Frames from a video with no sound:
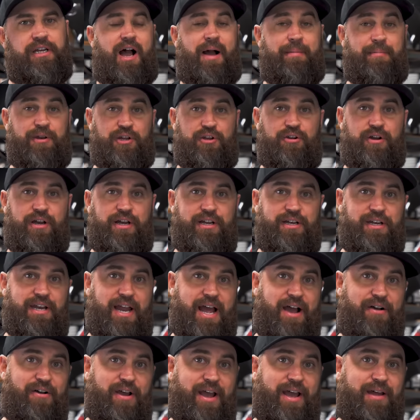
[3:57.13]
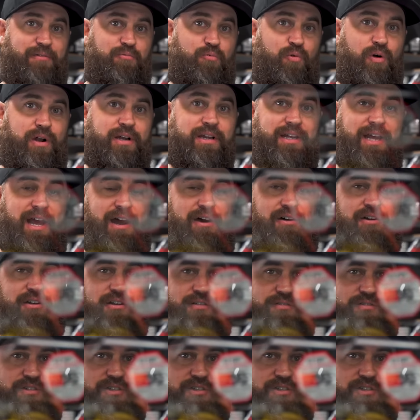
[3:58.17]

I'm gonna go ahead and now add 1 gallon of